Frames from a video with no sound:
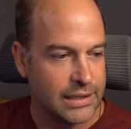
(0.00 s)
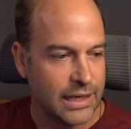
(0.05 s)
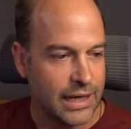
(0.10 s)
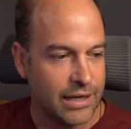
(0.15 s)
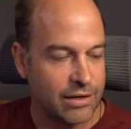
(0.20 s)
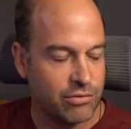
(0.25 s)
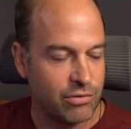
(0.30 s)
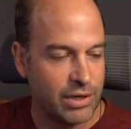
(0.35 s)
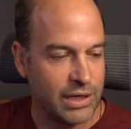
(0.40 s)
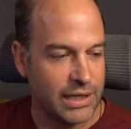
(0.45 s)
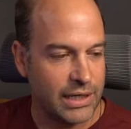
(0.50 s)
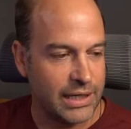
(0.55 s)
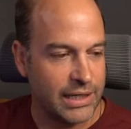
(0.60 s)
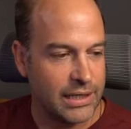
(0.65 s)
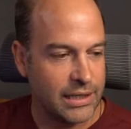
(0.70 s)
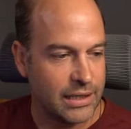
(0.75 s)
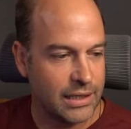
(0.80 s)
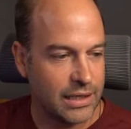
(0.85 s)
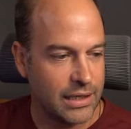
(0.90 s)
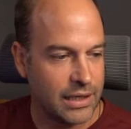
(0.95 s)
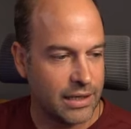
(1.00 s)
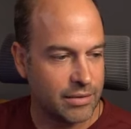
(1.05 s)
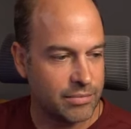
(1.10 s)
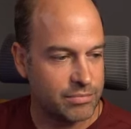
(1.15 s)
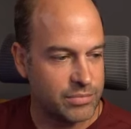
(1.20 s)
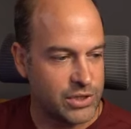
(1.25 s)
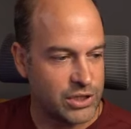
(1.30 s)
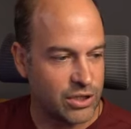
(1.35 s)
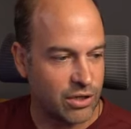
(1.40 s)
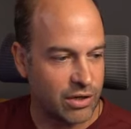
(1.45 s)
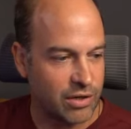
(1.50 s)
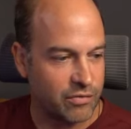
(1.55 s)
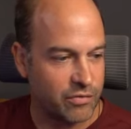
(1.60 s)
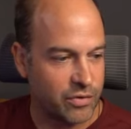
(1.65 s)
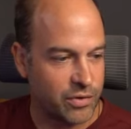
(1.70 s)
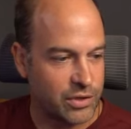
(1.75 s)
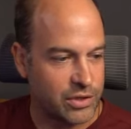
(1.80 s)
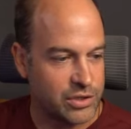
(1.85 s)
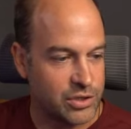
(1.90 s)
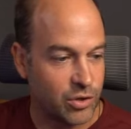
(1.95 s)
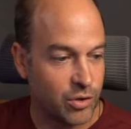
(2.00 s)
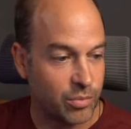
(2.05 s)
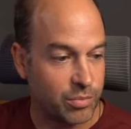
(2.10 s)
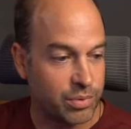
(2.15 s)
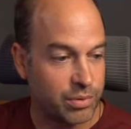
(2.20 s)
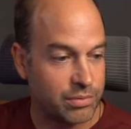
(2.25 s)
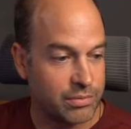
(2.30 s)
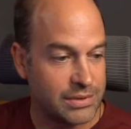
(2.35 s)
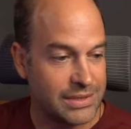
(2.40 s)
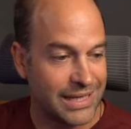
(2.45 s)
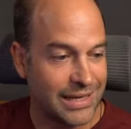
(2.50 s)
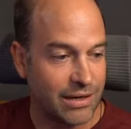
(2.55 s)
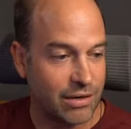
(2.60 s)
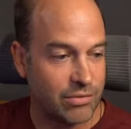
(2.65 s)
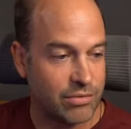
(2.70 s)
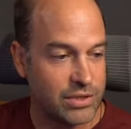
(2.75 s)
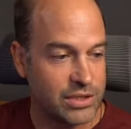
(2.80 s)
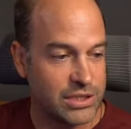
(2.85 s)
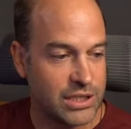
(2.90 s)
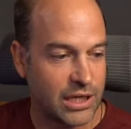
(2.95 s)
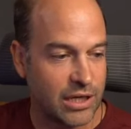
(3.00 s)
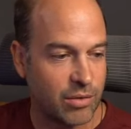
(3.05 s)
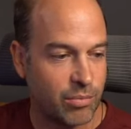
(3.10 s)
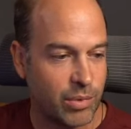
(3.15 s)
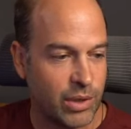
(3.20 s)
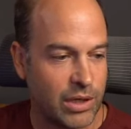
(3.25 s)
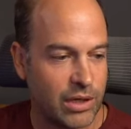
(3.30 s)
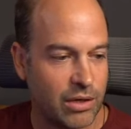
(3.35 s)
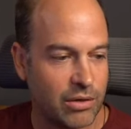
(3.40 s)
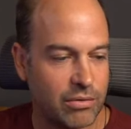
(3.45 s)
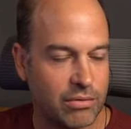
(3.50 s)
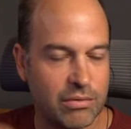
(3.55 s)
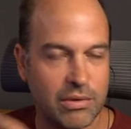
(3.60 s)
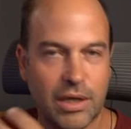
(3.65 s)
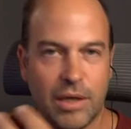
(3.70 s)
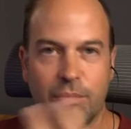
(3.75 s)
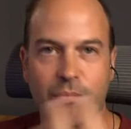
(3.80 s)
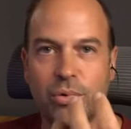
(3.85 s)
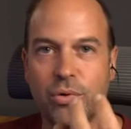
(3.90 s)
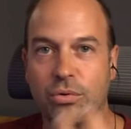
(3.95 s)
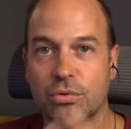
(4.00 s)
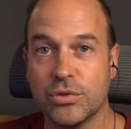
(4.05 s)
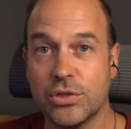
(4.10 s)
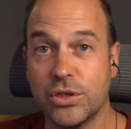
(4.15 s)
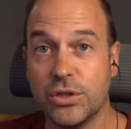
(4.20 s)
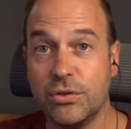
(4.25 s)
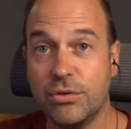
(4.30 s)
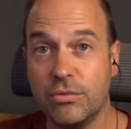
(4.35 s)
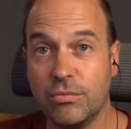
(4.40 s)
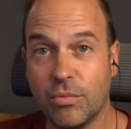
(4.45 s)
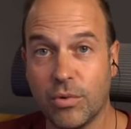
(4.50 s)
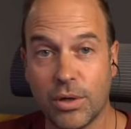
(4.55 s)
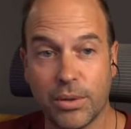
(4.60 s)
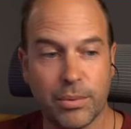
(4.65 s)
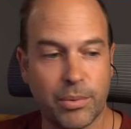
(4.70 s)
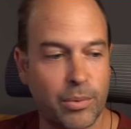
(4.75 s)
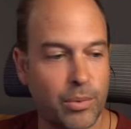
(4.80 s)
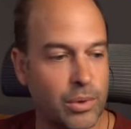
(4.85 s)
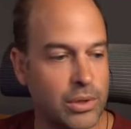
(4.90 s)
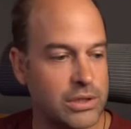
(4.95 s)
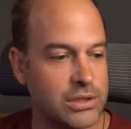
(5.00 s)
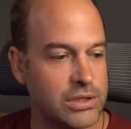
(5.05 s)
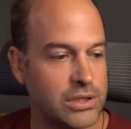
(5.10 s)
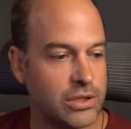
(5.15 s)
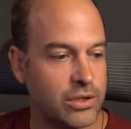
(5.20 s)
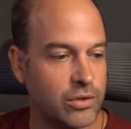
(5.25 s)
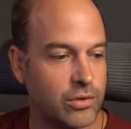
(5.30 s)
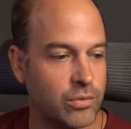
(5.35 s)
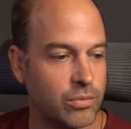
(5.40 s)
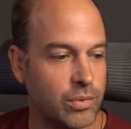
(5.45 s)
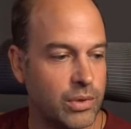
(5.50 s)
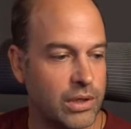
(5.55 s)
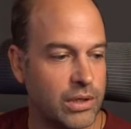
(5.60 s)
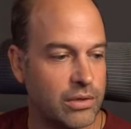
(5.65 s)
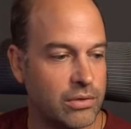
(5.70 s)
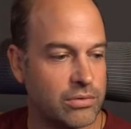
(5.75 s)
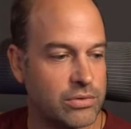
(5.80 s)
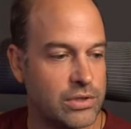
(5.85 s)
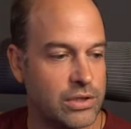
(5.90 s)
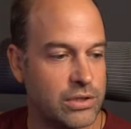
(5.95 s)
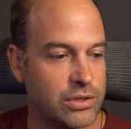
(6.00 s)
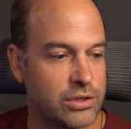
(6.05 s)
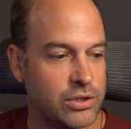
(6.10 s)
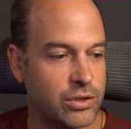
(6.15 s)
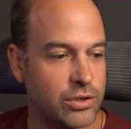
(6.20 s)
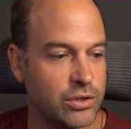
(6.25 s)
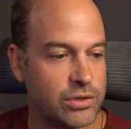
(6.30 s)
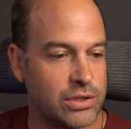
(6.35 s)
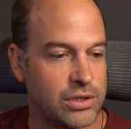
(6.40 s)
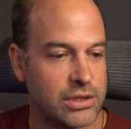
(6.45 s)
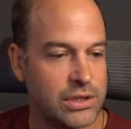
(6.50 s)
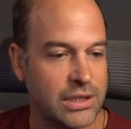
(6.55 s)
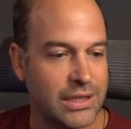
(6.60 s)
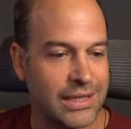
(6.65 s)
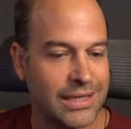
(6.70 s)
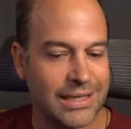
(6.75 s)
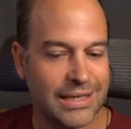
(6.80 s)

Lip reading: And really, starting from the top down, the second window, import to, what do we want to do with those shots?